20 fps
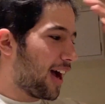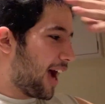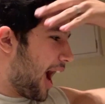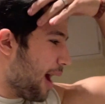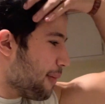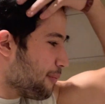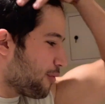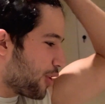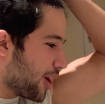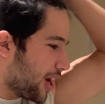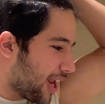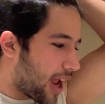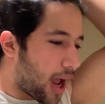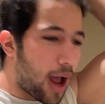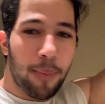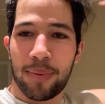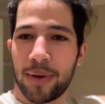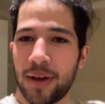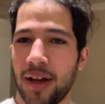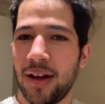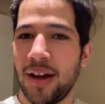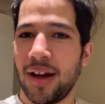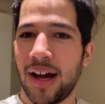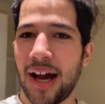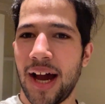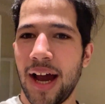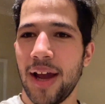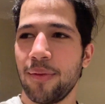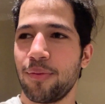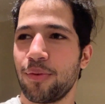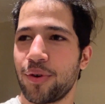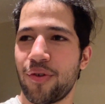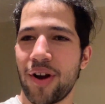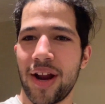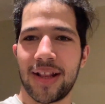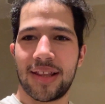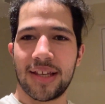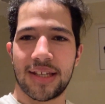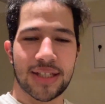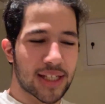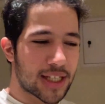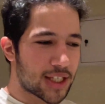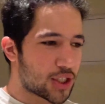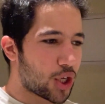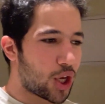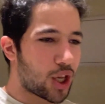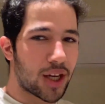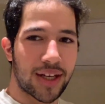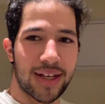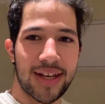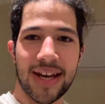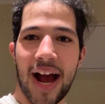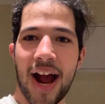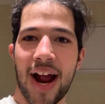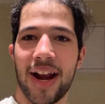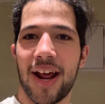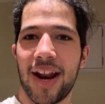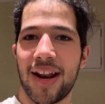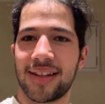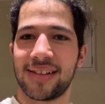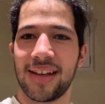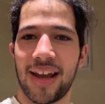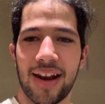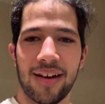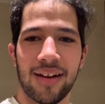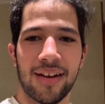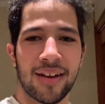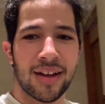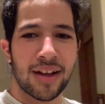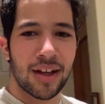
I'm really happy. I would rate this a solid nine out of ten.